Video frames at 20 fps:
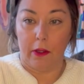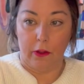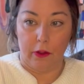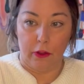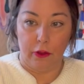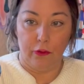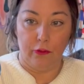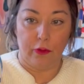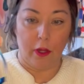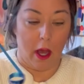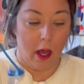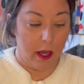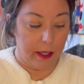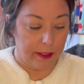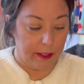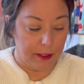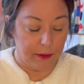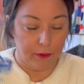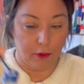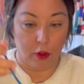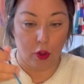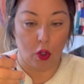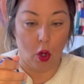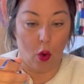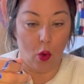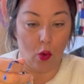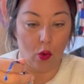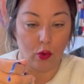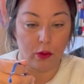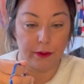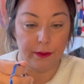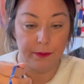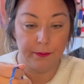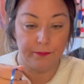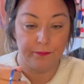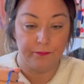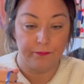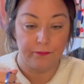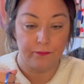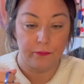you've got either gold
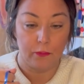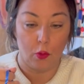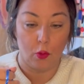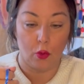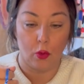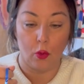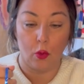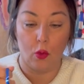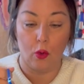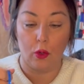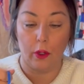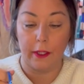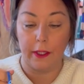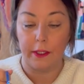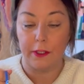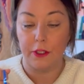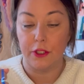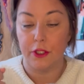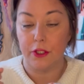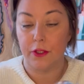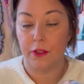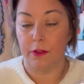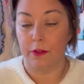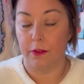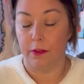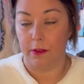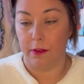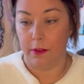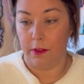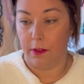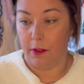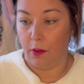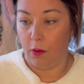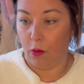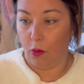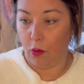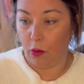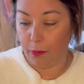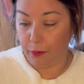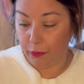or orange
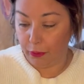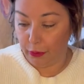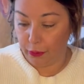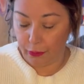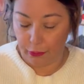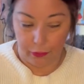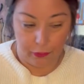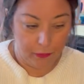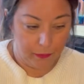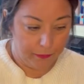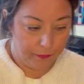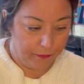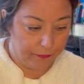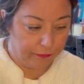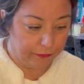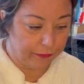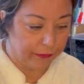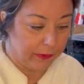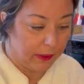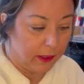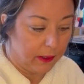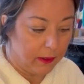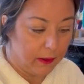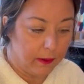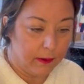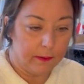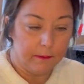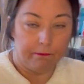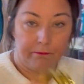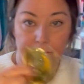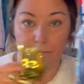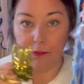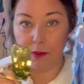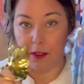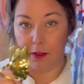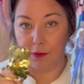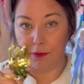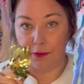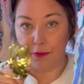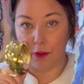or blue.
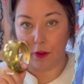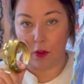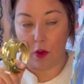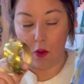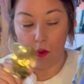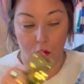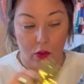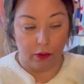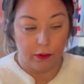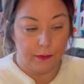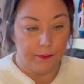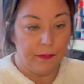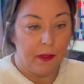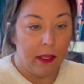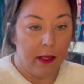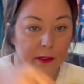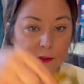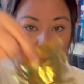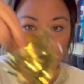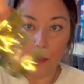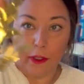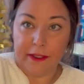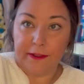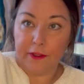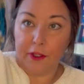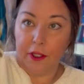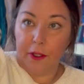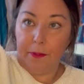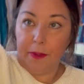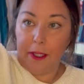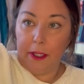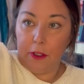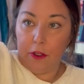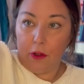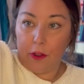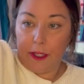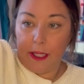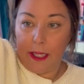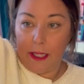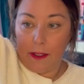Here's the gold. So it's going to be in your
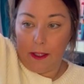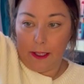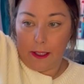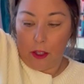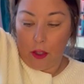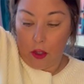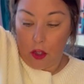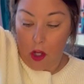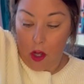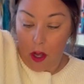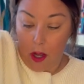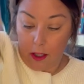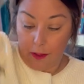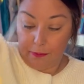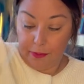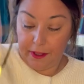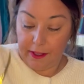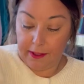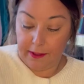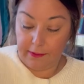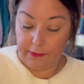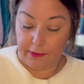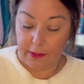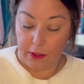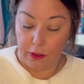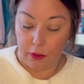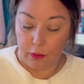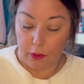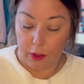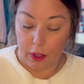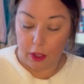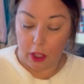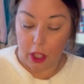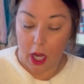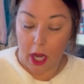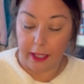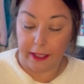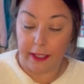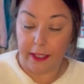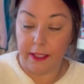kit like a long piece, and you can
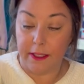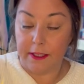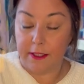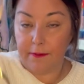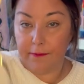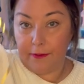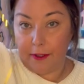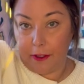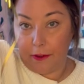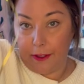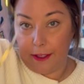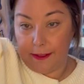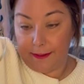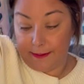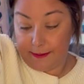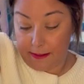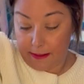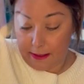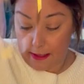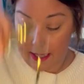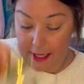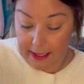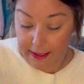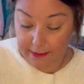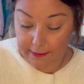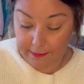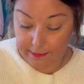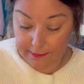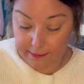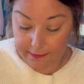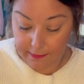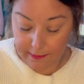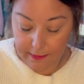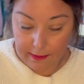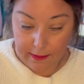cut it into various lengths.